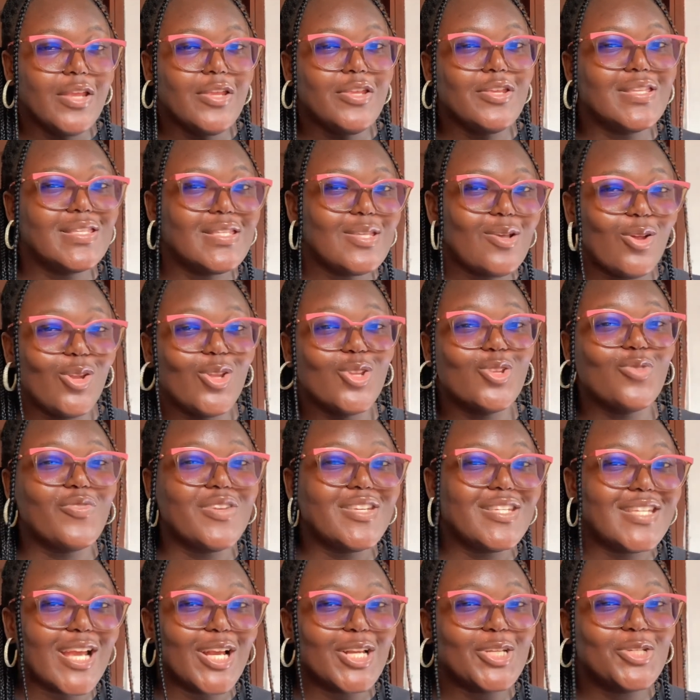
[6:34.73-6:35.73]
You see all those
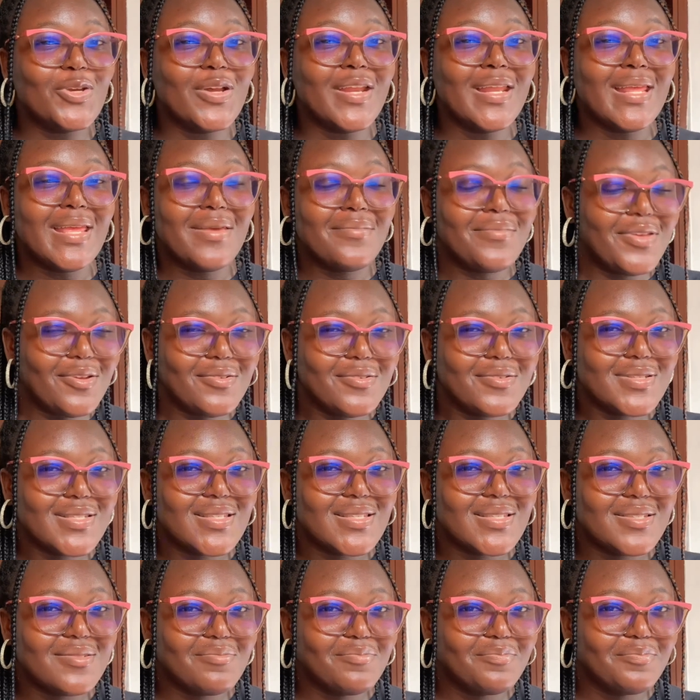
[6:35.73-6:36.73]
rejection
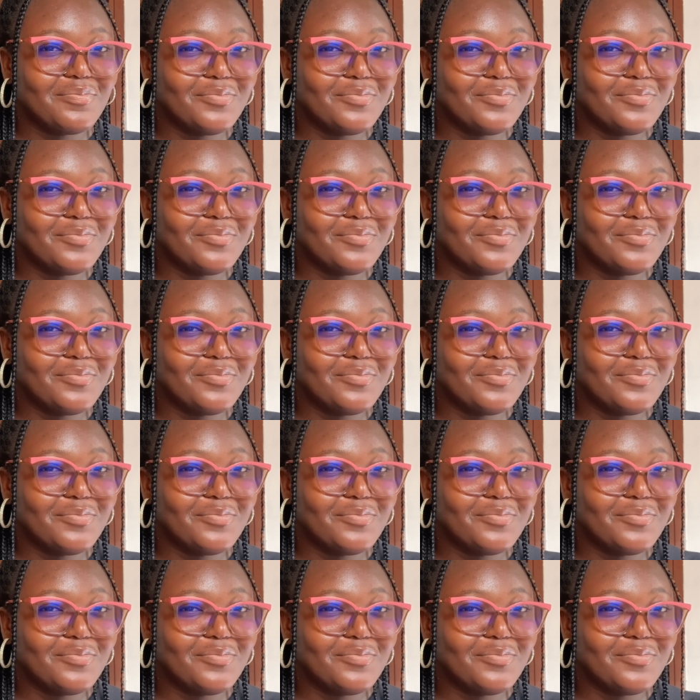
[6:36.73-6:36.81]
emails,